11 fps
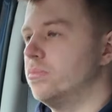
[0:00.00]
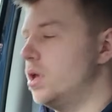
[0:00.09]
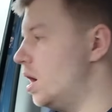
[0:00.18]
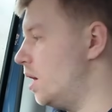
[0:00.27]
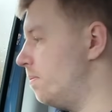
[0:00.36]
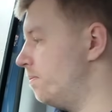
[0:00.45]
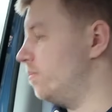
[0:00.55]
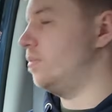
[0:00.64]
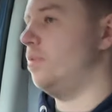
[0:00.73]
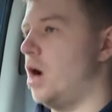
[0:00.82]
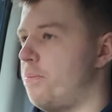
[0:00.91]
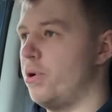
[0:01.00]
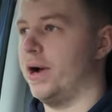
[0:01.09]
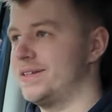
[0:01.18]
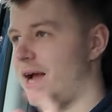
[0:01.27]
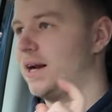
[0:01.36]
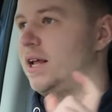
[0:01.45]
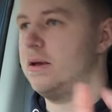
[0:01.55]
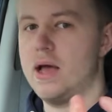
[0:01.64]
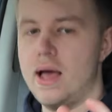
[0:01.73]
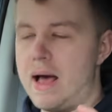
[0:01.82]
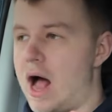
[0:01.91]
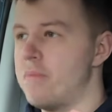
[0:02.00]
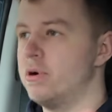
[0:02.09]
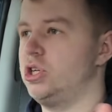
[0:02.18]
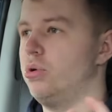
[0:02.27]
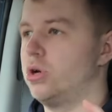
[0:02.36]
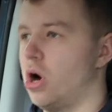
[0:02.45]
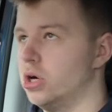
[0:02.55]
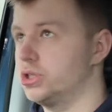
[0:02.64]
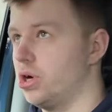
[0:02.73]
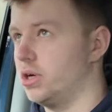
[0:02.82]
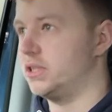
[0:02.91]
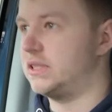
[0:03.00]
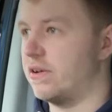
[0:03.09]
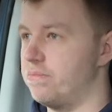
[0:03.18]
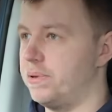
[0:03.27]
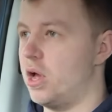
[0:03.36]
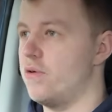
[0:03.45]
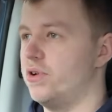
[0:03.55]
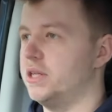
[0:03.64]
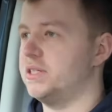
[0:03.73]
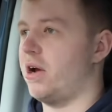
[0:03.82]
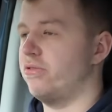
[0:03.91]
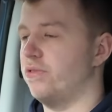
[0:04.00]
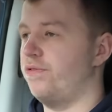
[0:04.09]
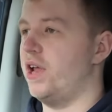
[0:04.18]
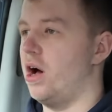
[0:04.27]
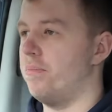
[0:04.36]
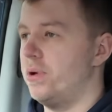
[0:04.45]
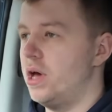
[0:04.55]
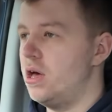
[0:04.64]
I'll put exactly how much it would cost on a 7p overnight tariff to fill up,